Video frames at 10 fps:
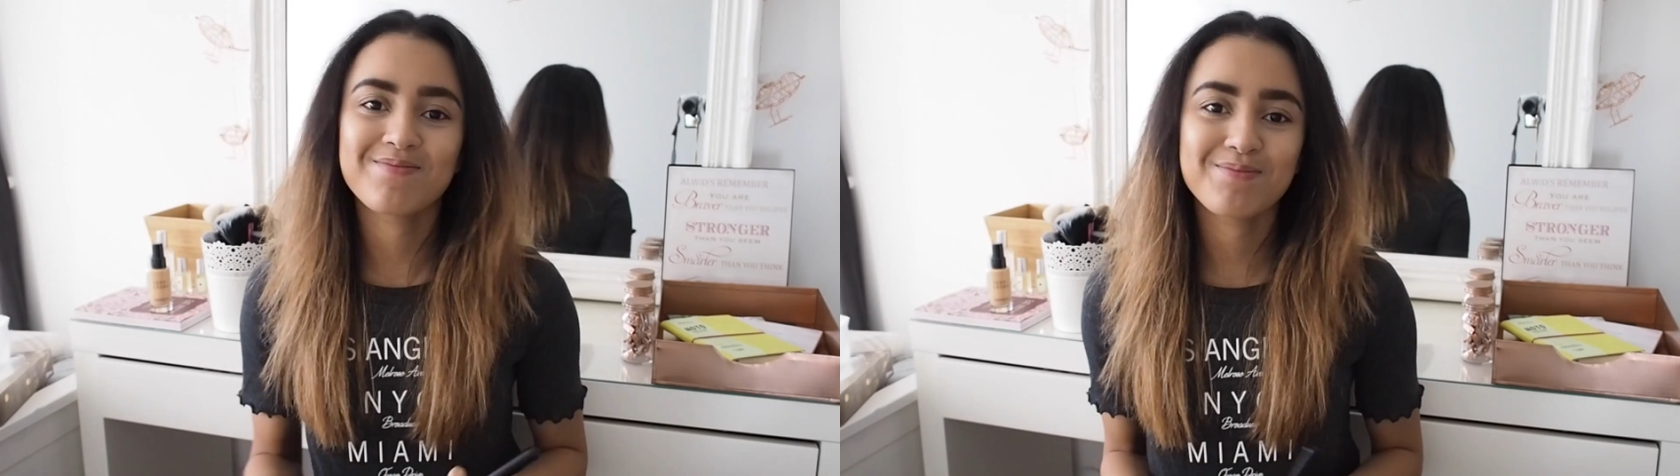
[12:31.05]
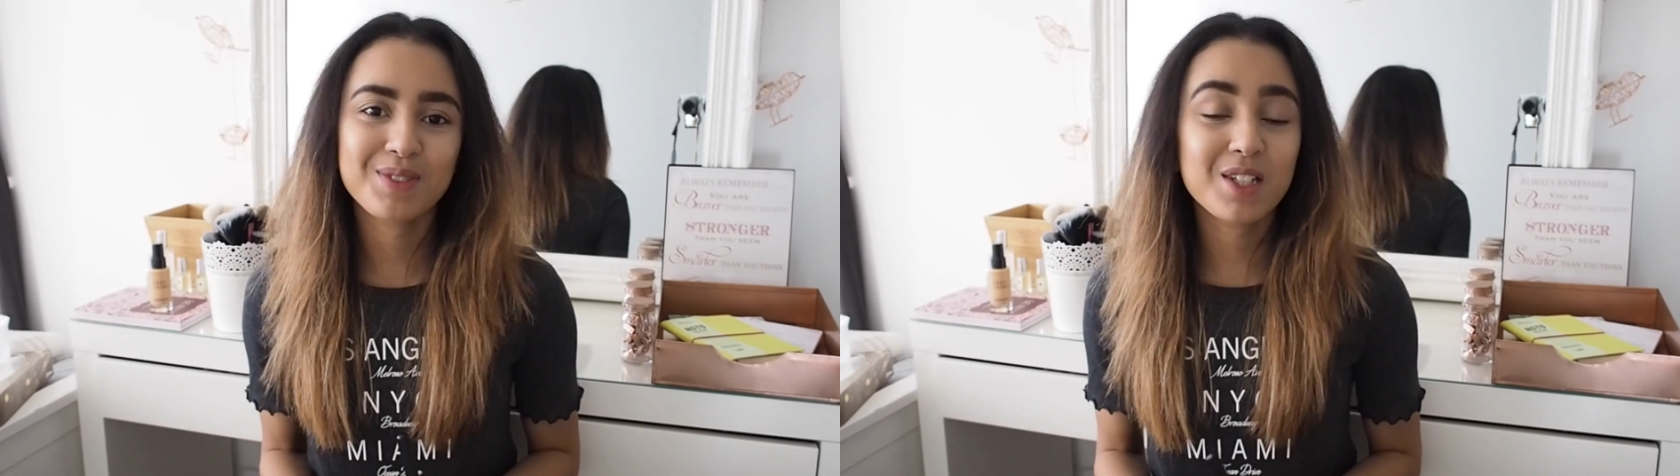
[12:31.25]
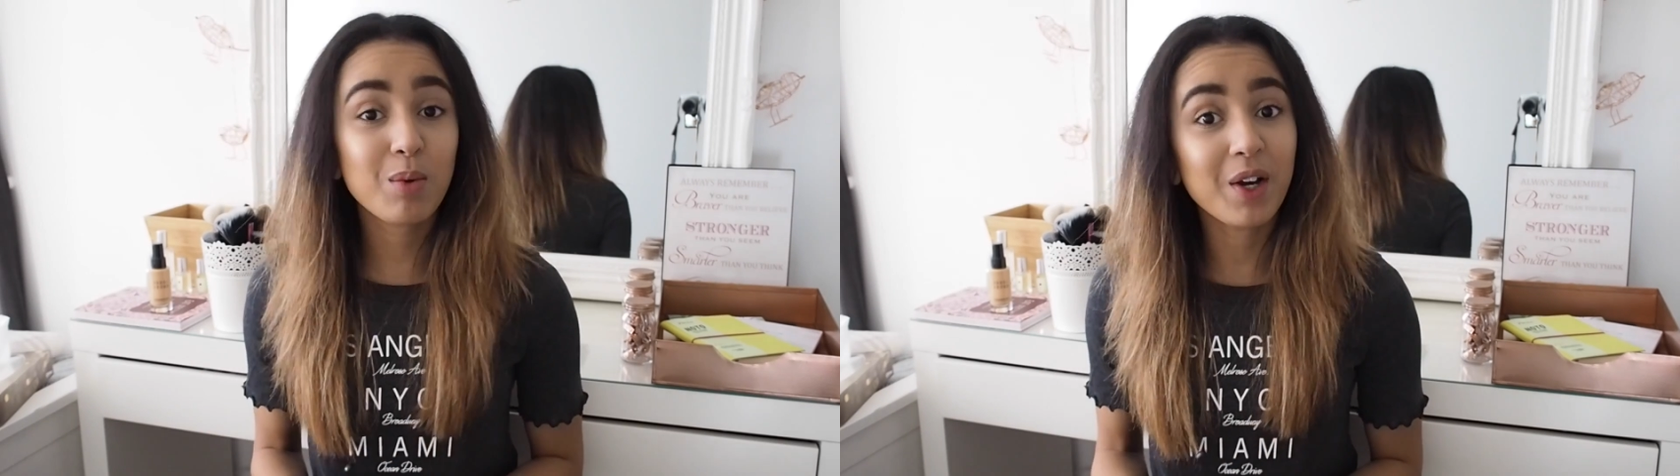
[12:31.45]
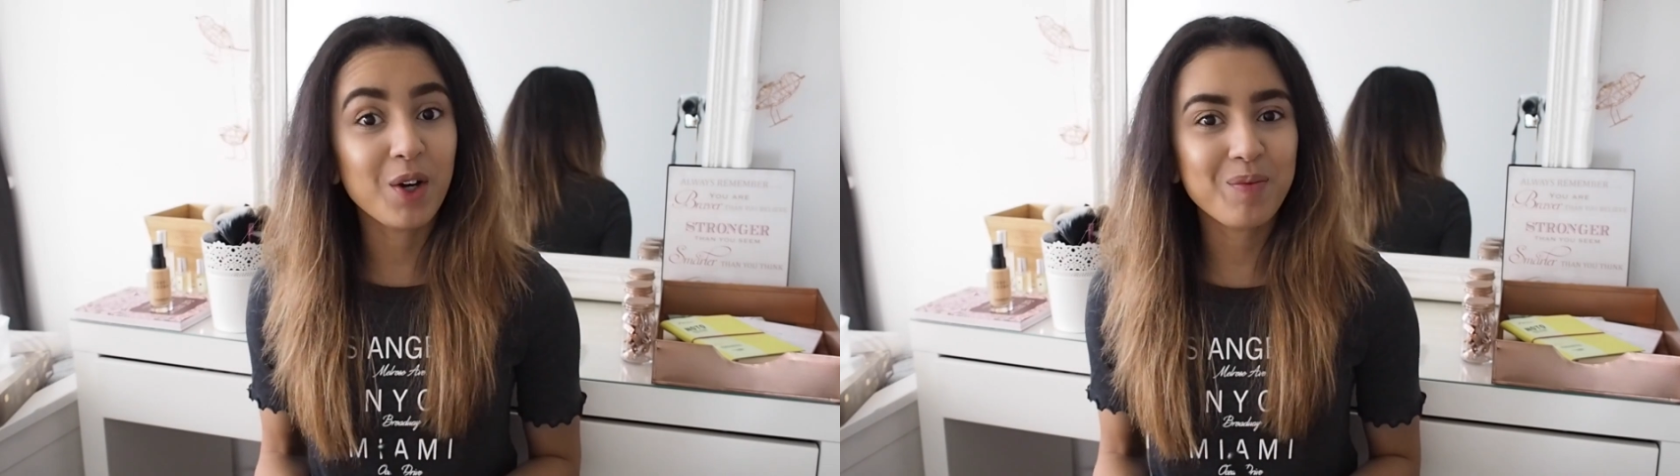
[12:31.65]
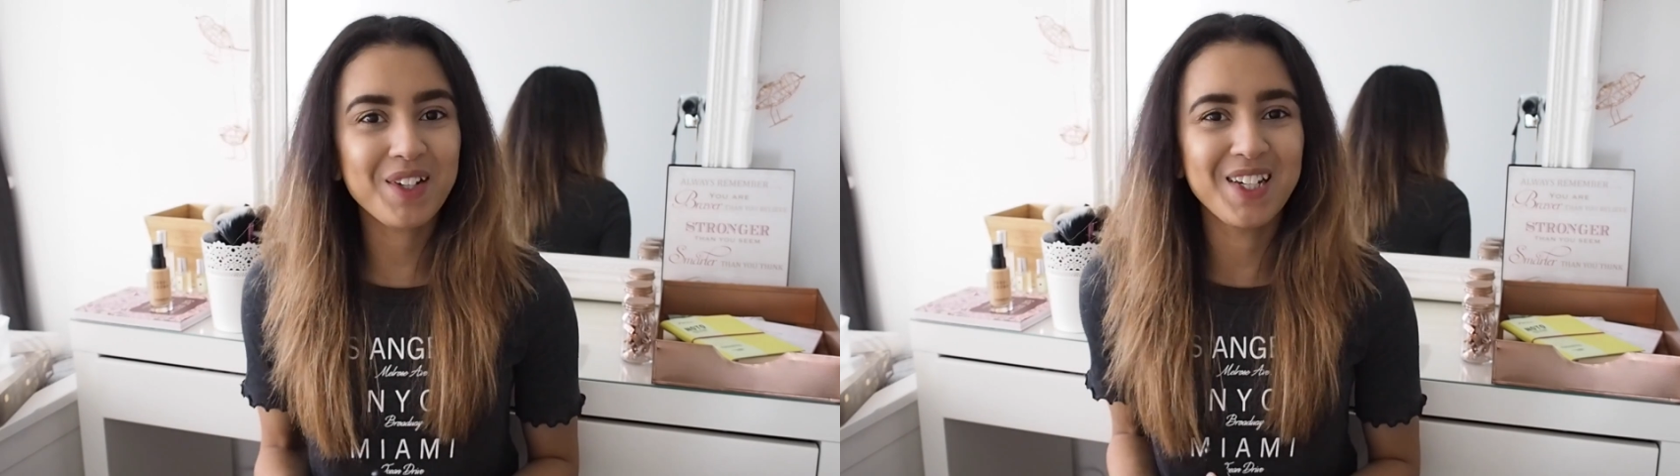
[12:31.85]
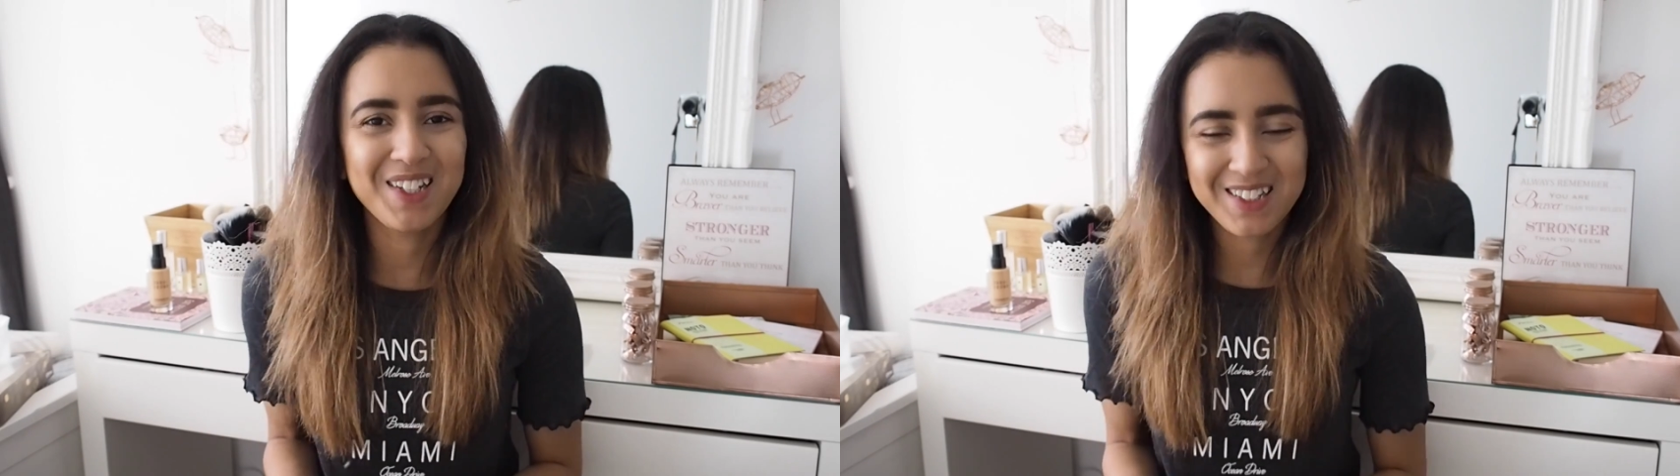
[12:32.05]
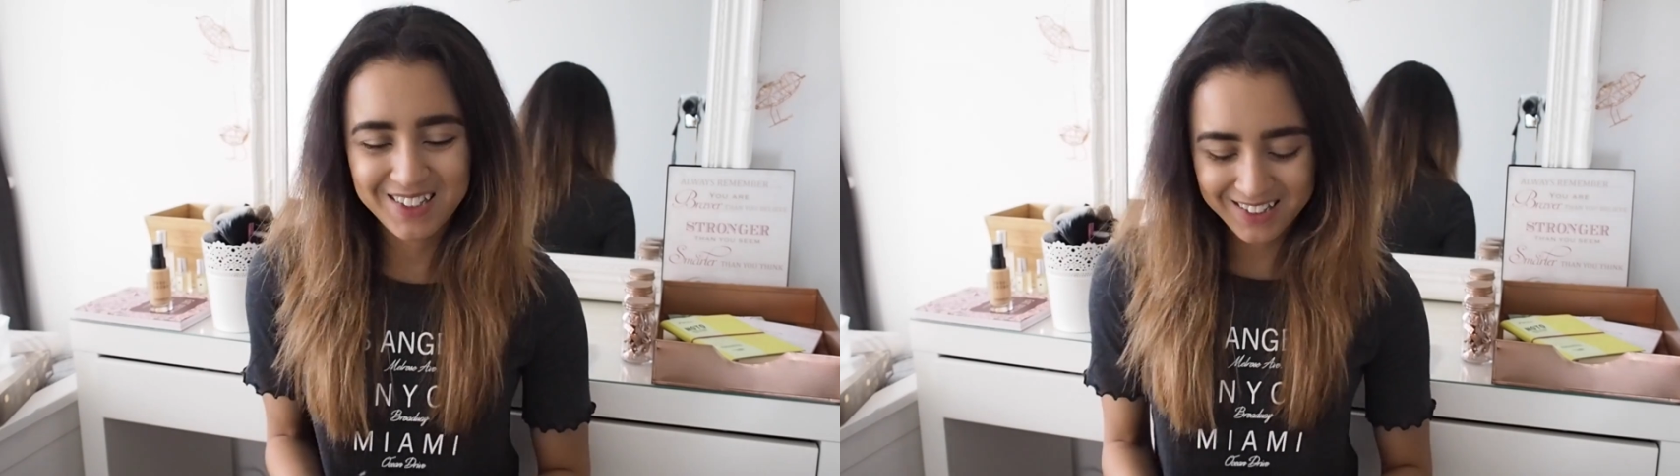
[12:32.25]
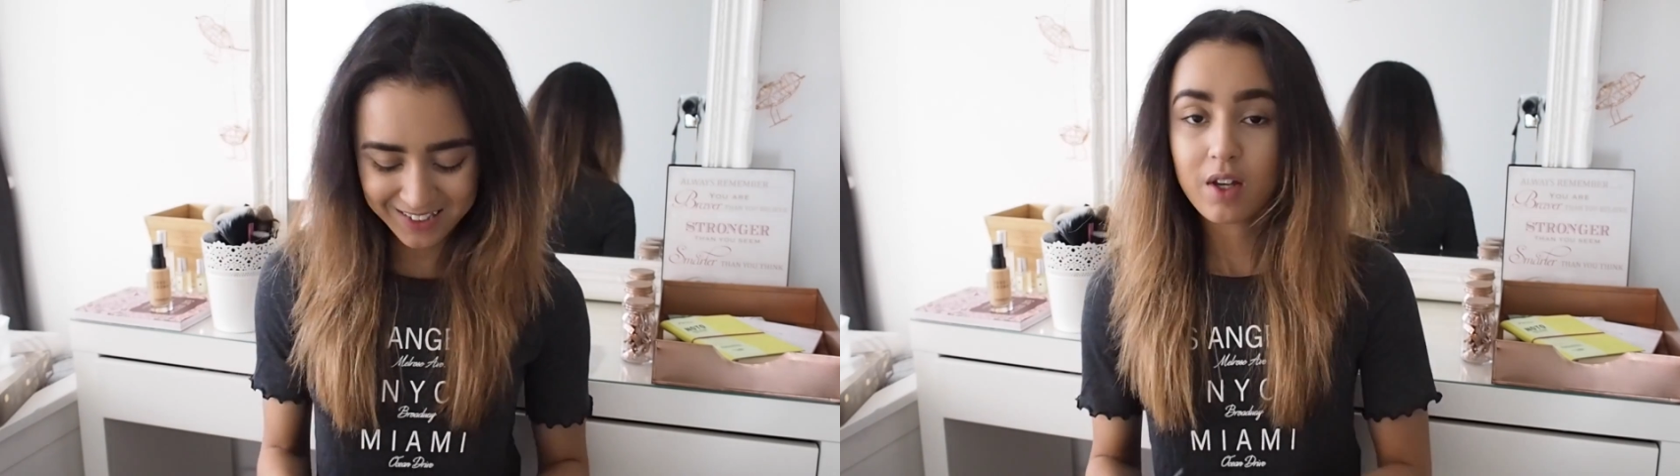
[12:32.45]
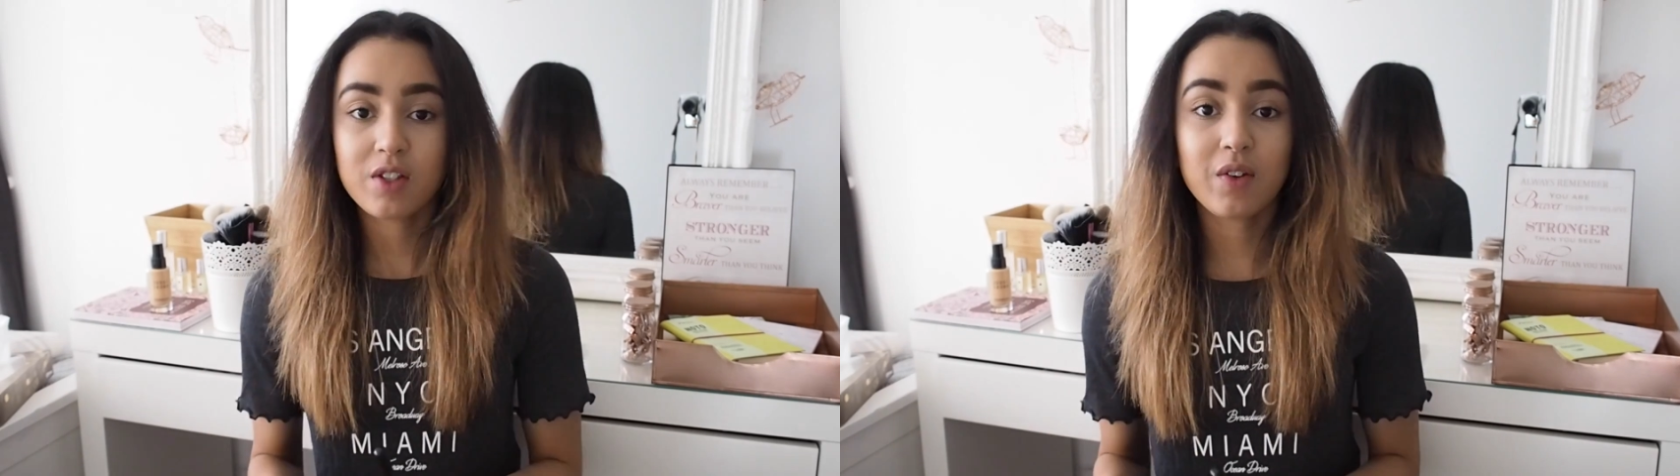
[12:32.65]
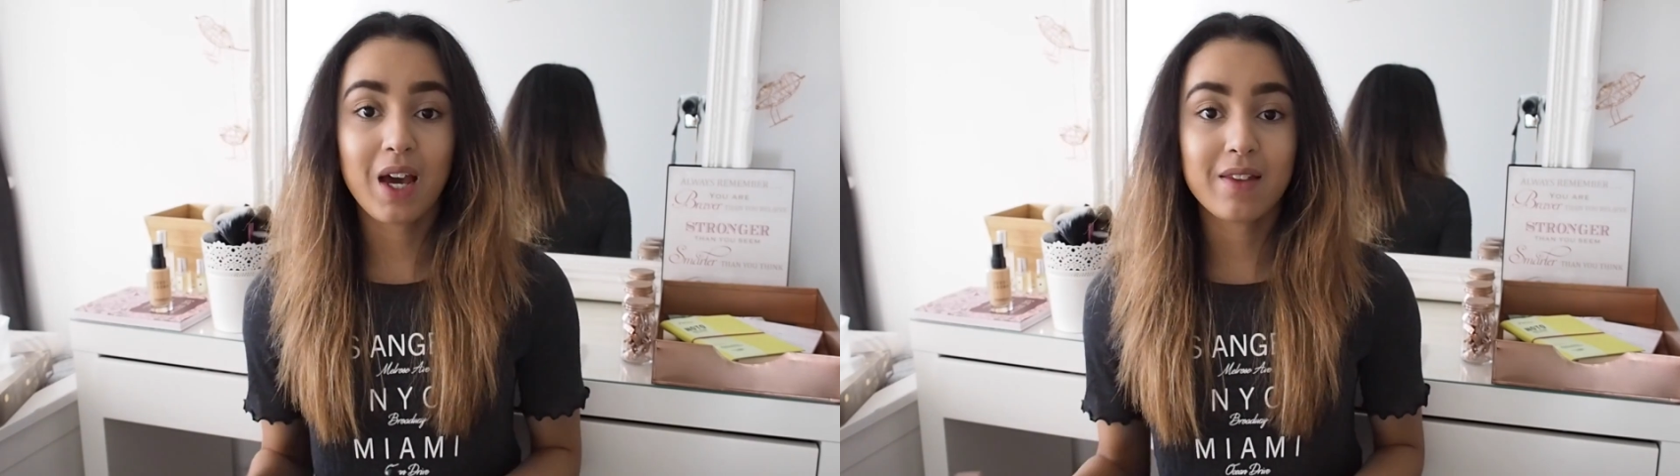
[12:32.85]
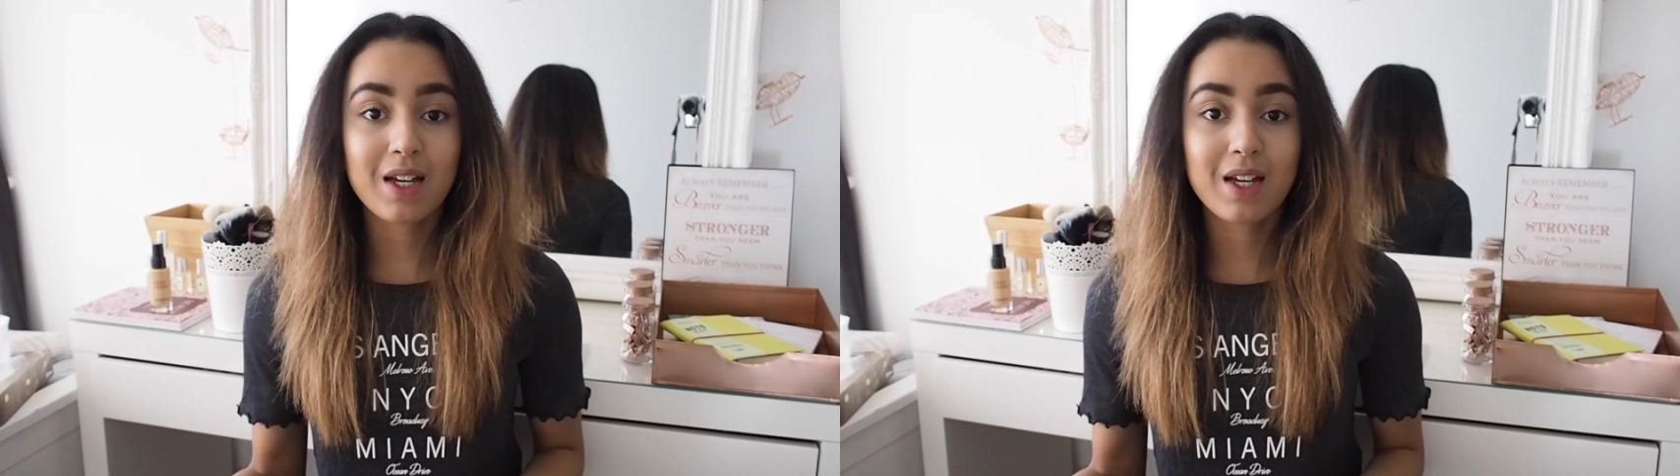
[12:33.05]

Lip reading: because why not? So yeah,